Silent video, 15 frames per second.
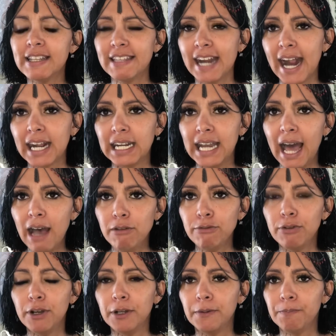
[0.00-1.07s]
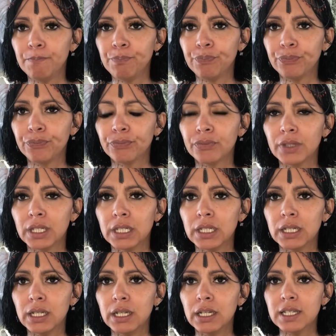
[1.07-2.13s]
attract love,
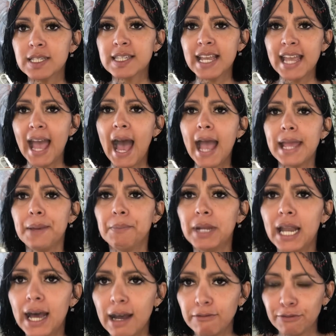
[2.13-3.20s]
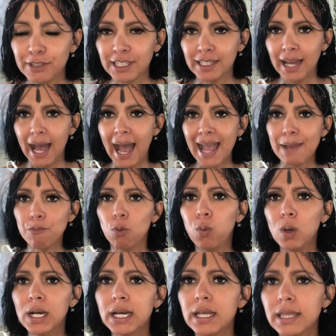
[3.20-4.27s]
say, I am loved. I am
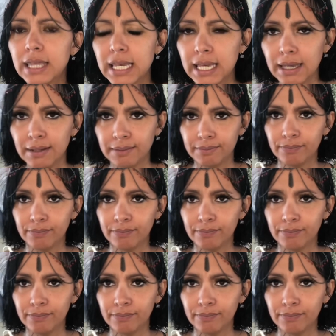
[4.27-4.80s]
worthy.